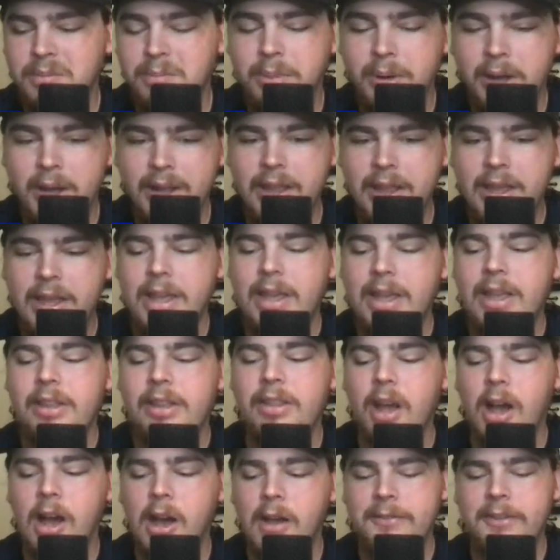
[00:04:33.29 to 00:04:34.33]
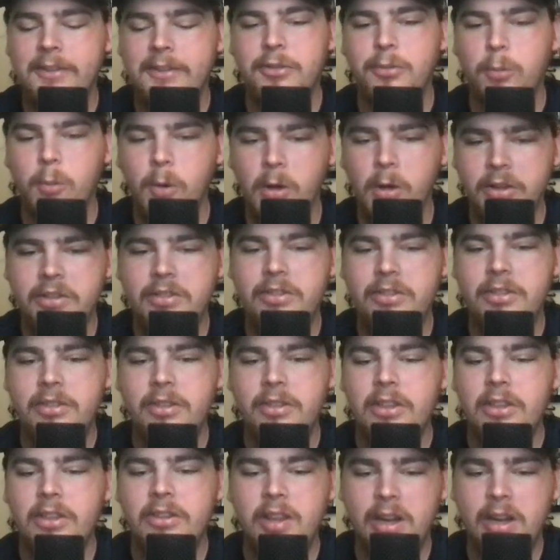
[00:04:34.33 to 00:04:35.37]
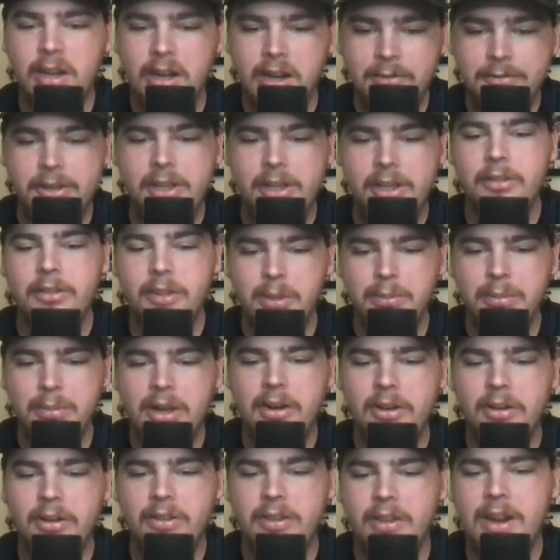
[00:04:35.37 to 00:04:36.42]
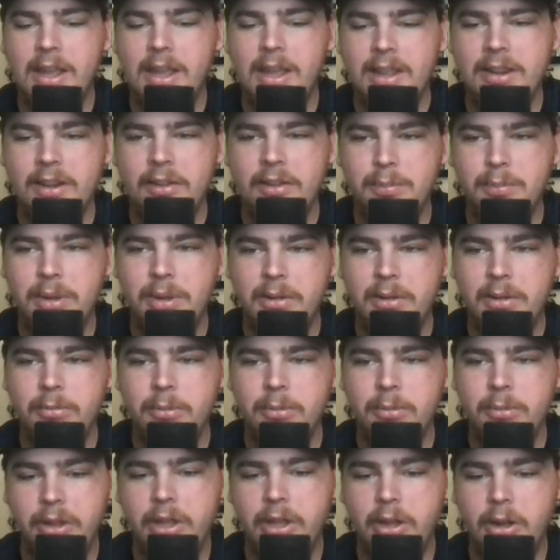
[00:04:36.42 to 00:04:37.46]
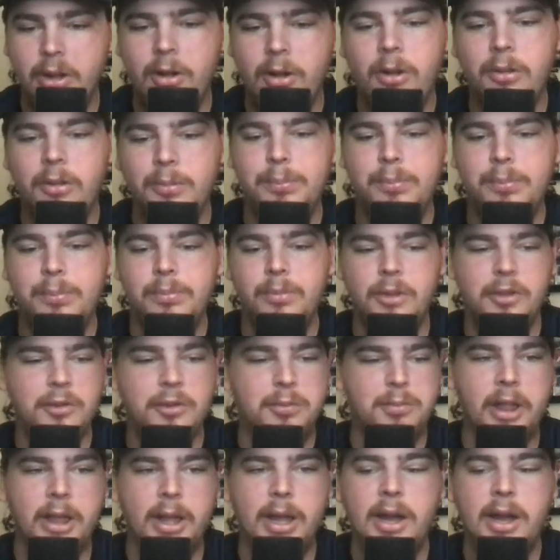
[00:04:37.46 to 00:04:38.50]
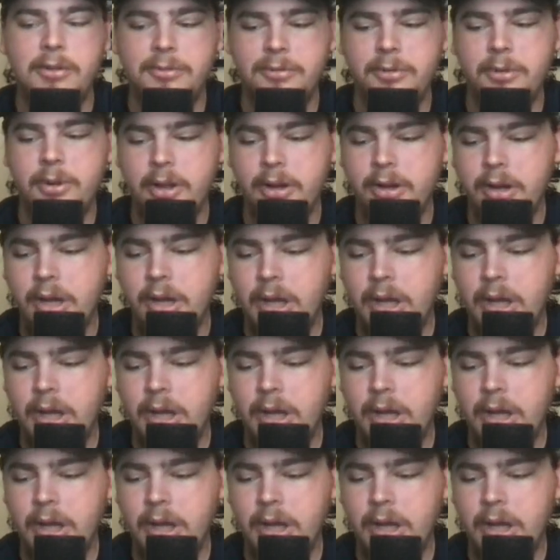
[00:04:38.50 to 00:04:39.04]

But the offense was significantly better today than it's been really all this playoff run.